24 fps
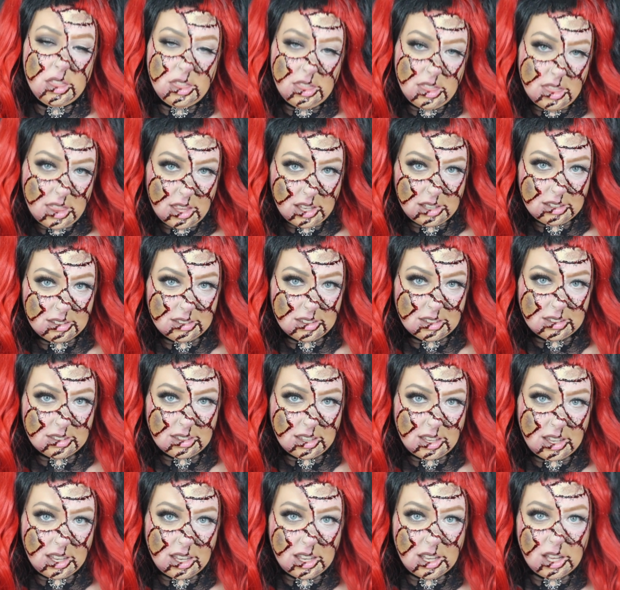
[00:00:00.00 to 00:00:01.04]
this is
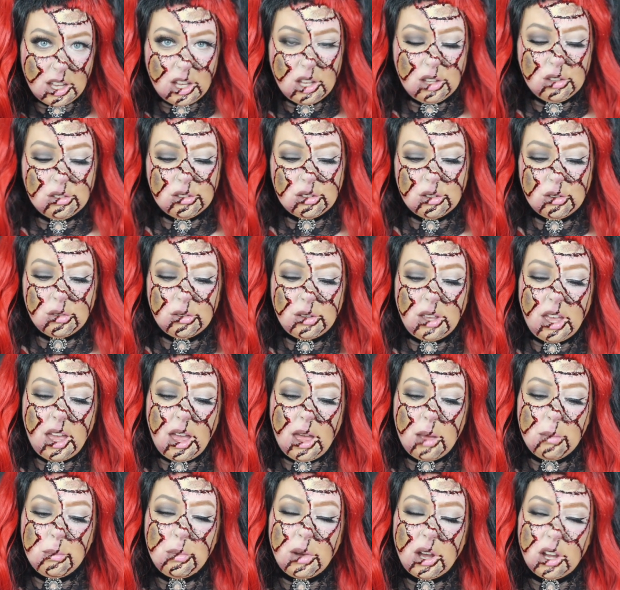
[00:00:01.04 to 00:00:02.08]
it. So
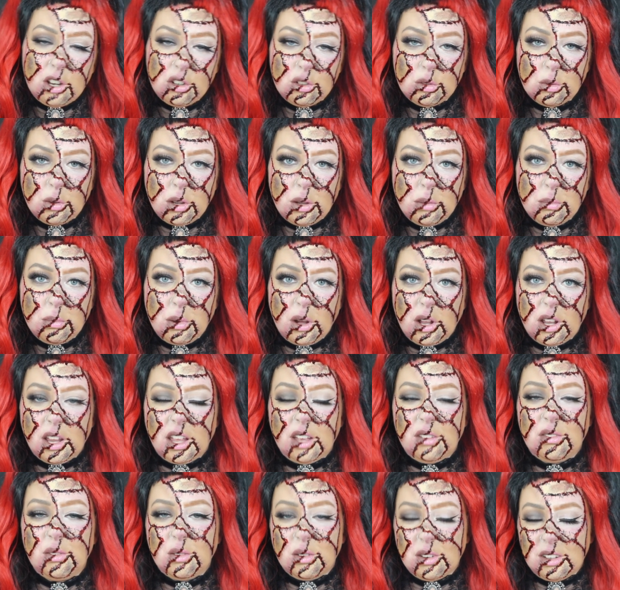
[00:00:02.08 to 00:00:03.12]
yeah, Patchwork
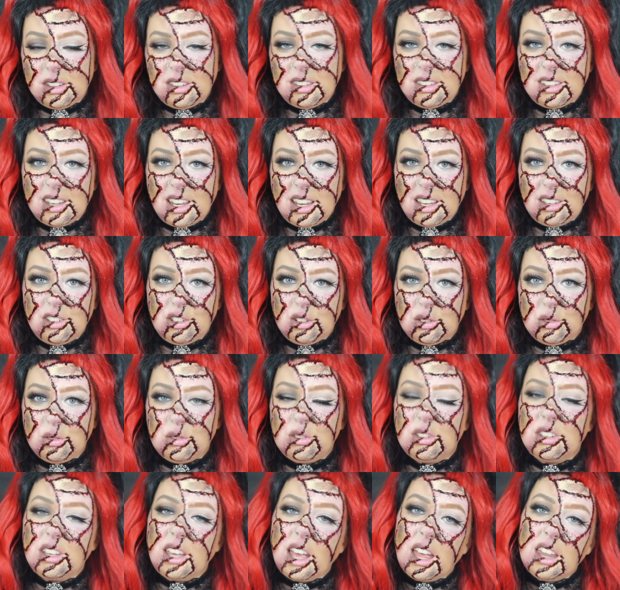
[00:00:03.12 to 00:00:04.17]
Polly. If you want to stay
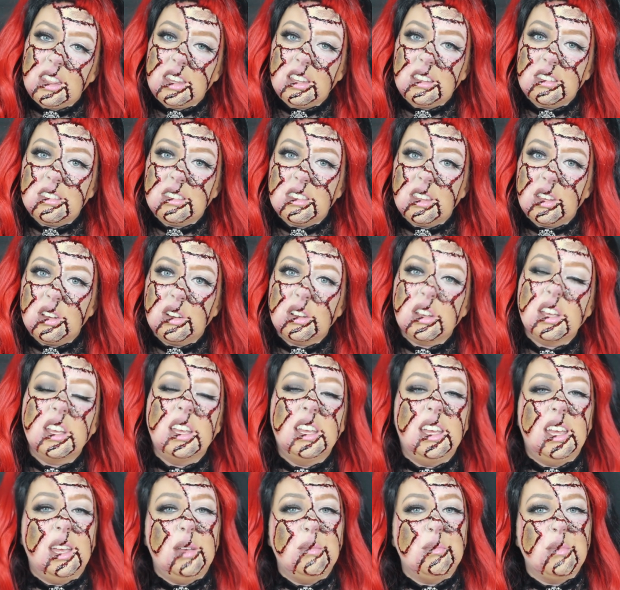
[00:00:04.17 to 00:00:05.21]
tuned to get this look,
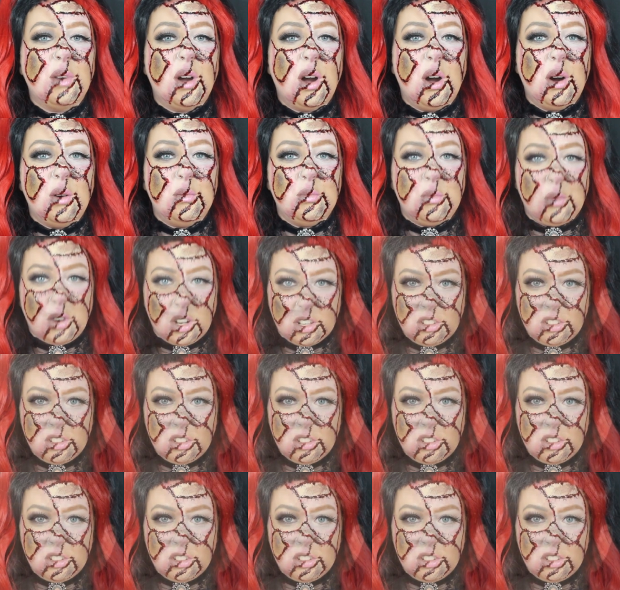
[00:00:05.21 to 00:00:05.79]
keep on